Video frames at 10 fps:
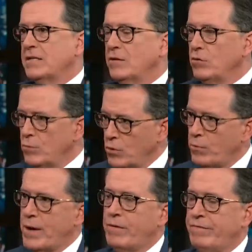is a little more
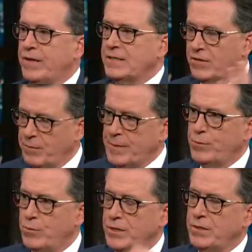rarefied. Tell the
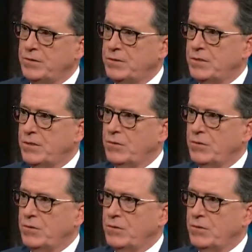people what you used to do.